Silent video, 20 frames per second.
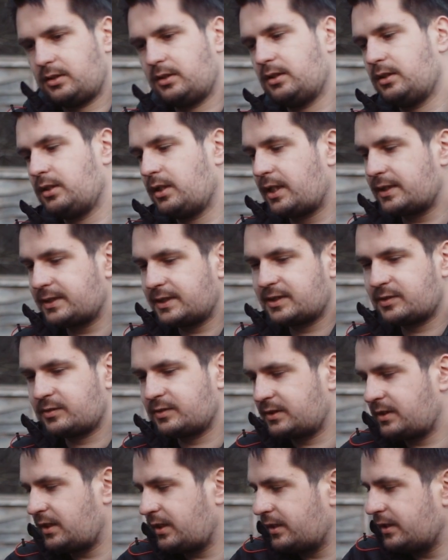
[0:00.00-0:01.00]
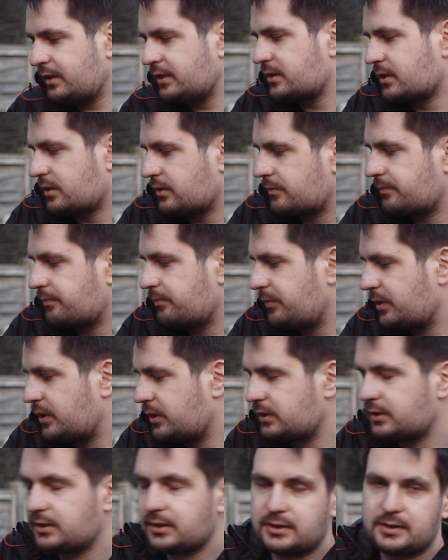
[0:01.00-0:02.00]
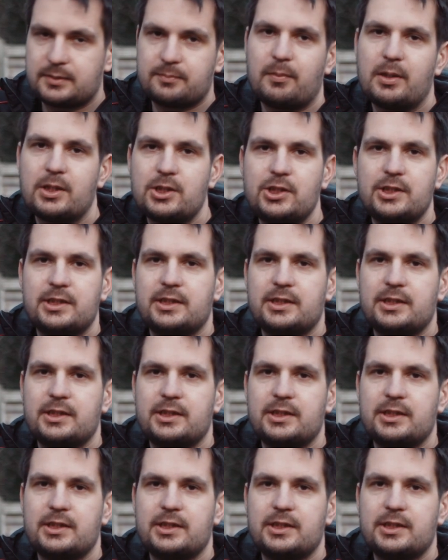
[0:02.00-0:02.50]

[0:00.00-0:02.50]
accessories like this, because it's much